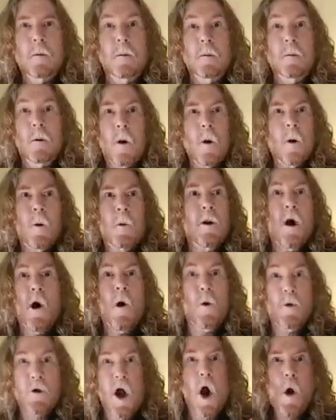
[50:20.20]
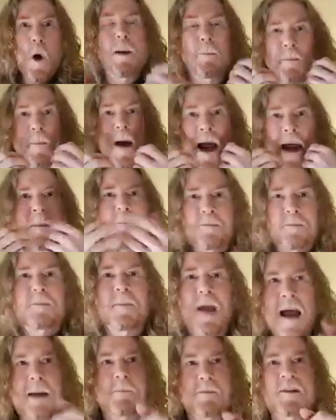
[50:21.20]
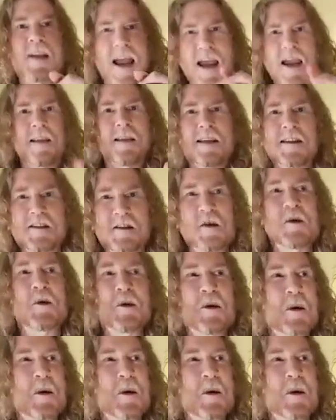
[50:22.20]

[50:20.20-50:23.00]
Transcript: no, I'm saying this to you.